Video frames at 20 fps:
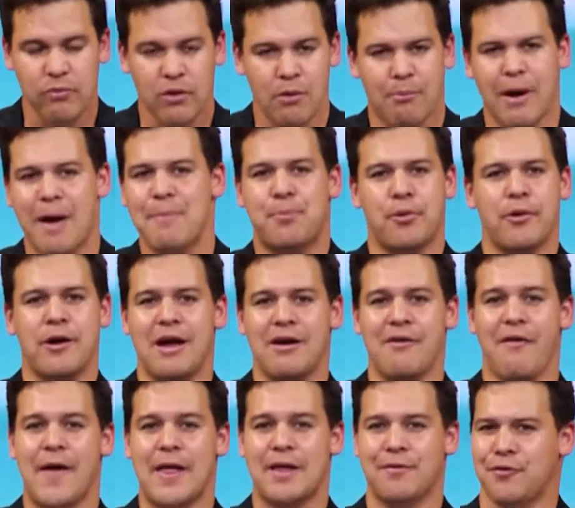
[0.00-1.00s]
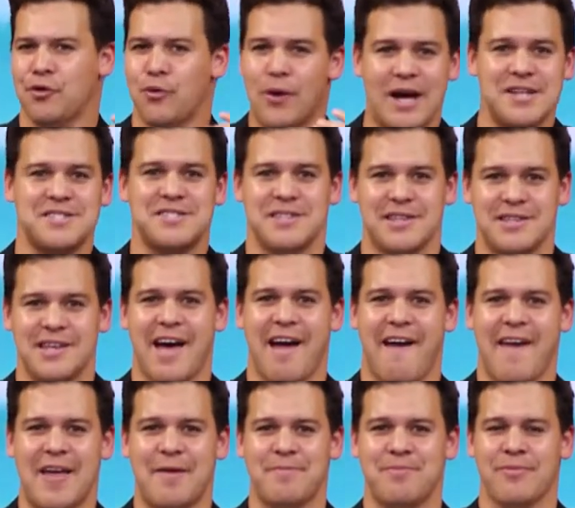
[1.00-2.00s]
My prayer for us
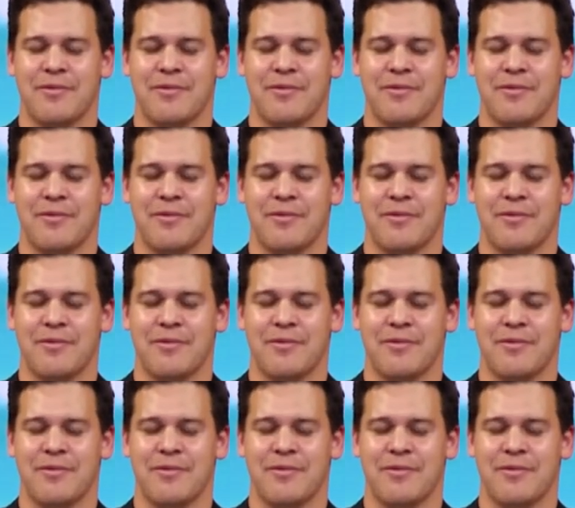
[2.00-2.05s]
today,